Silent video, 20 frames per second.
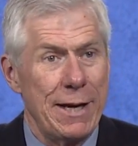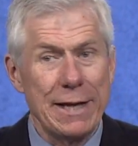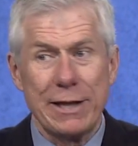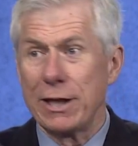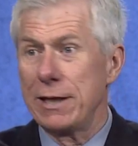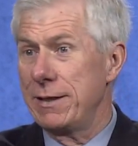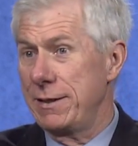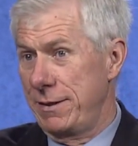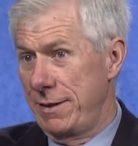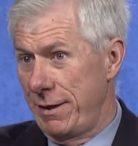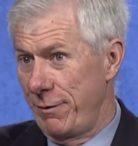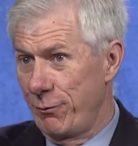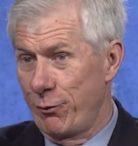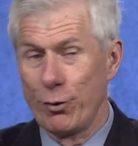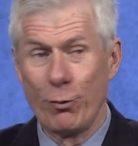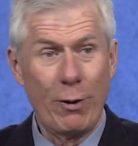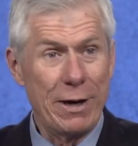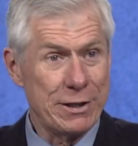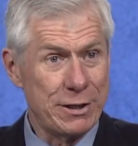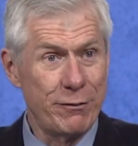Not that for
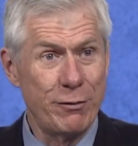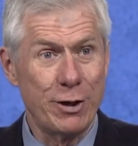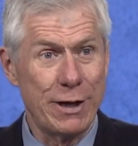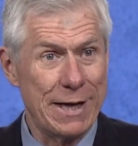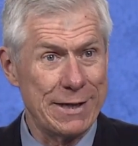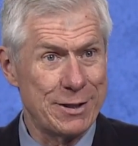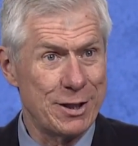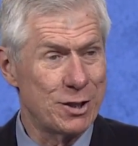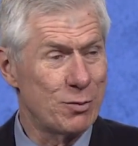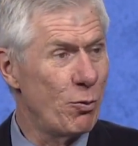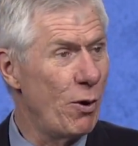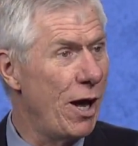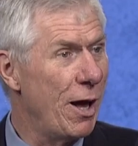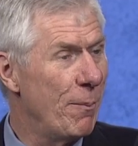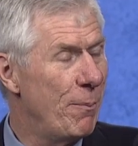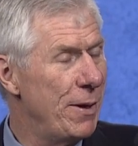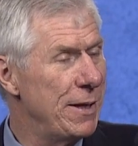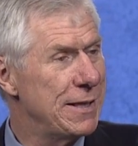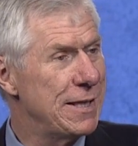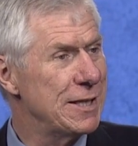the rest of you guys as
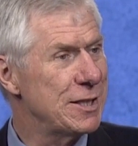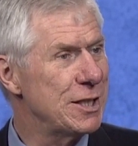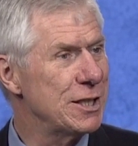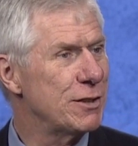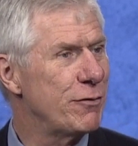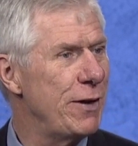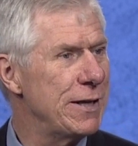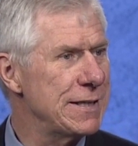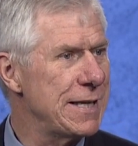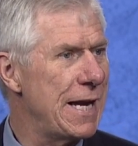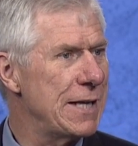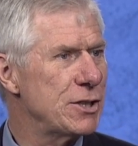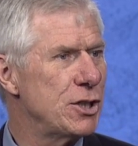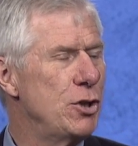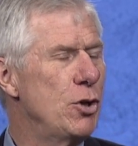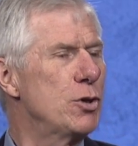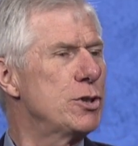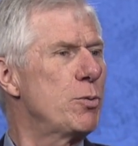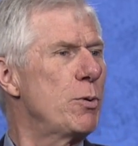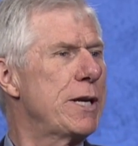well, but this is fantastic. This
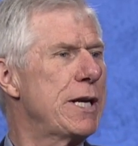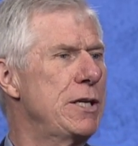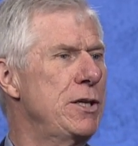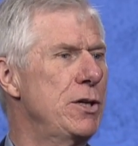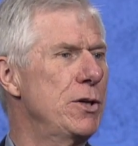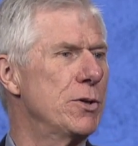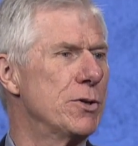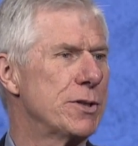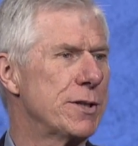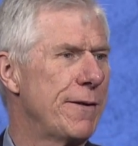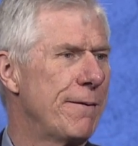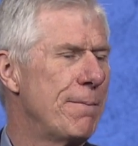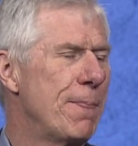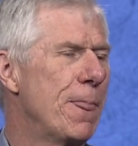is why I love my job.